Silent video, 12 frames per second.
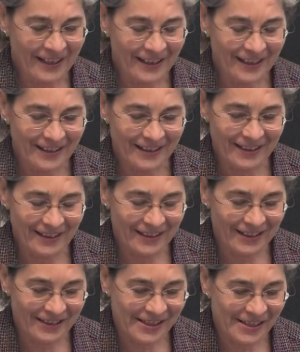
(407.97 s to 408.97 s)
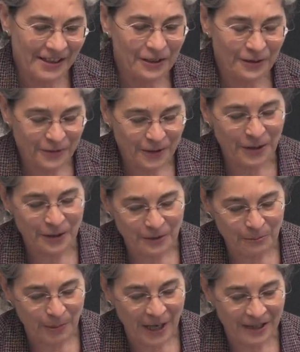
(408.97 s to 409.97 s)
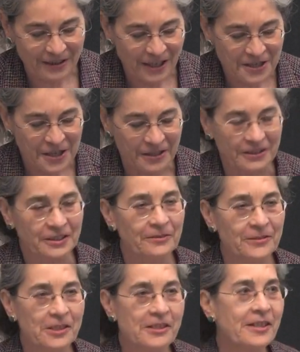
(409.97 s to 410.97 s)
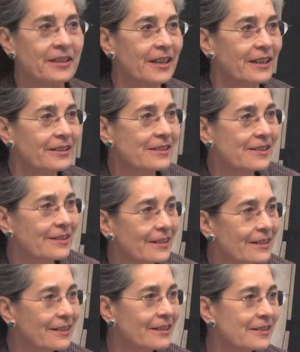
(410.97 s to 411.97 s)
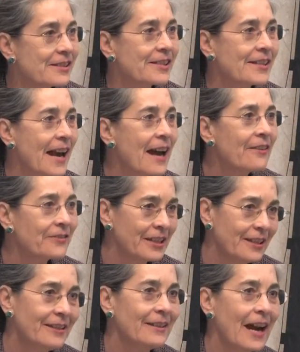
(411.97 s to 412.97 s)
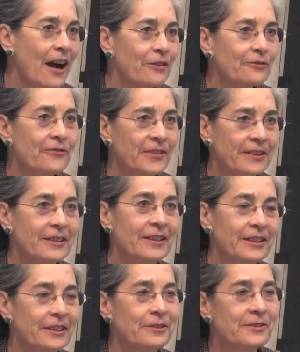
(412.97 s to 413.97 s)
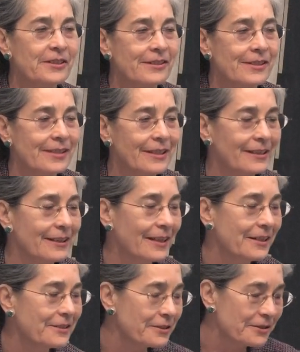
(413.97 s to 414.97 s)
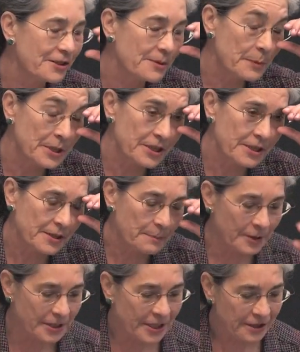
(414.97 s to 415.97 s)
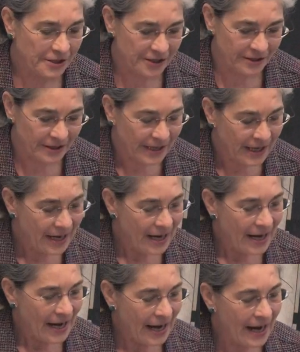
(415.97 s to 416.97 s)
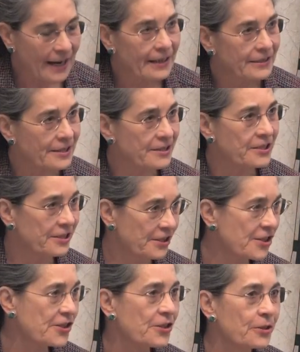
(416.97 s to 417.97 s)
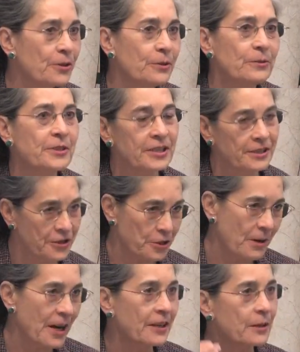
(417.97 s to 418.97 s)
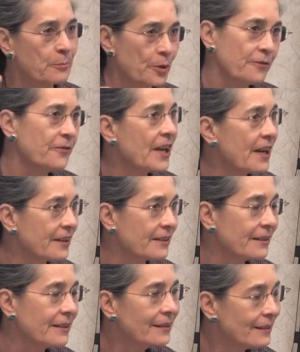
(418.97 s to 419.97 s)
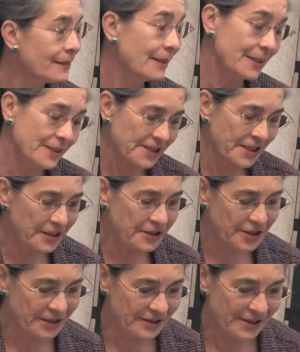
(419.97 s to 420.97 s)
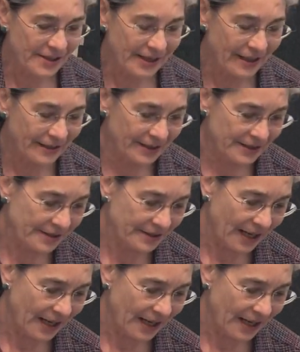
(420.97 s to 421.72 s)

uh, the Center for Biological Diversity is a, a savvy outfit that uses the Endangered Species Protection Act to sue to try to prevent extinctions. And this